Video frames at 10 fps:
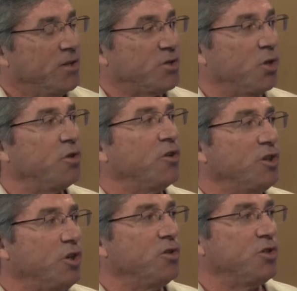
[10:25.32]
So they're
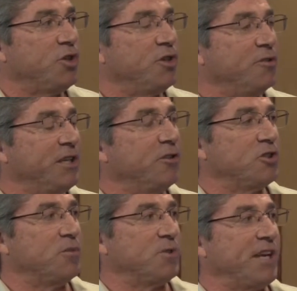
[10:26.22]
used to
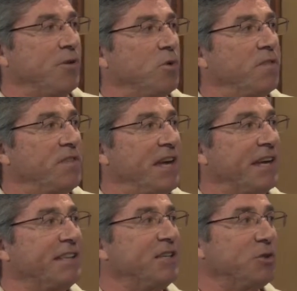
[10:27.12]
leadership saying one
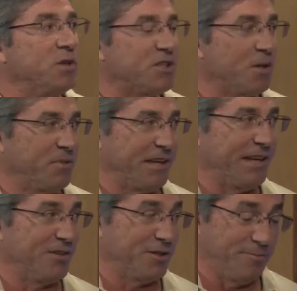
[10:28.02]
thing and then doing something
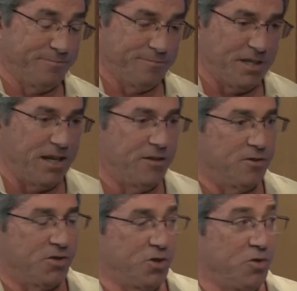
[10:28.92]
else. Okay,
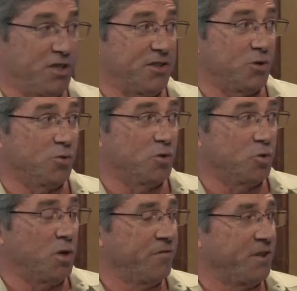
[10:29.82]
there's two sets of rules,
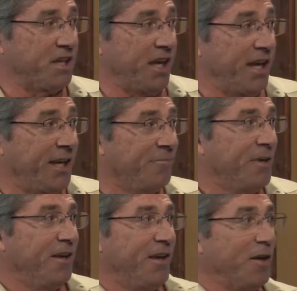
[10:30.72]
one for the king
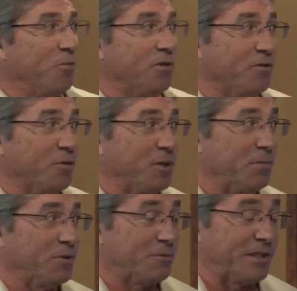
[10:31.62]
and one for the
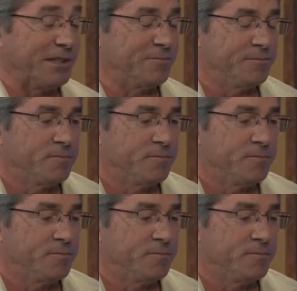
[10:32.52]
people, right?